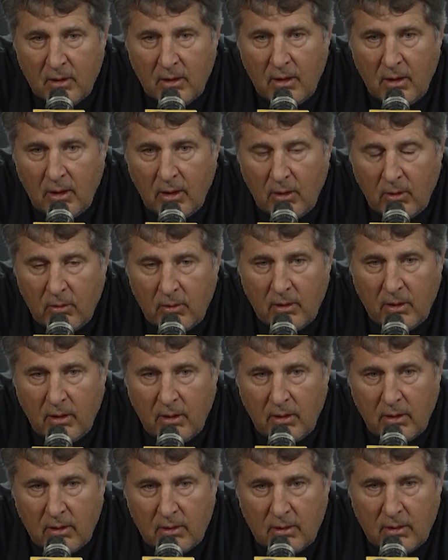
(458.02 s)
you know,
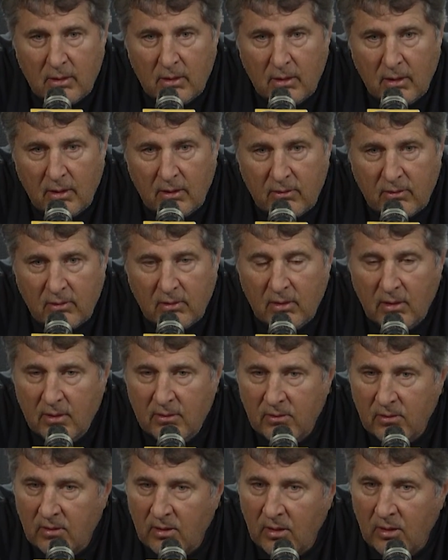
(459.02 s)
and that's
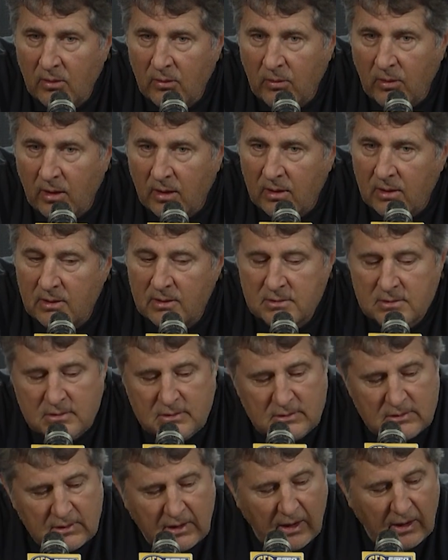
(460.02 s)
reckless
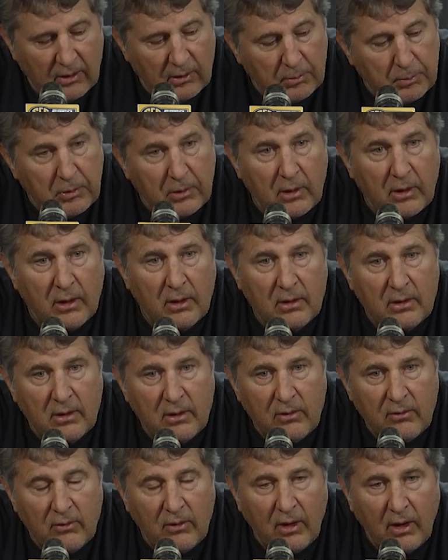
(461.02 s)
and
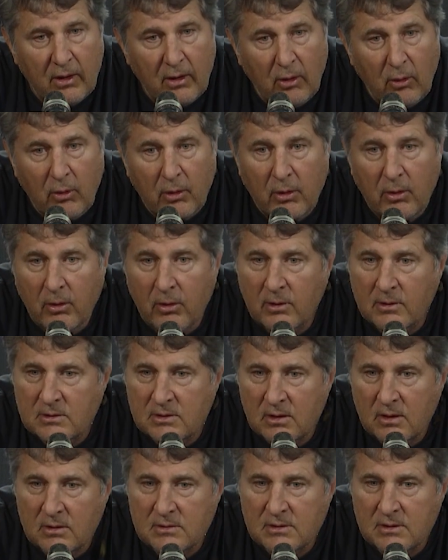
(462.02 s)
counterproductive. And I know it hurt
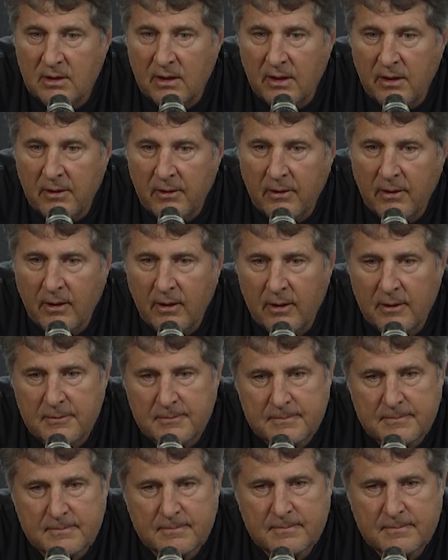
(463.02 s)
us on Saturday.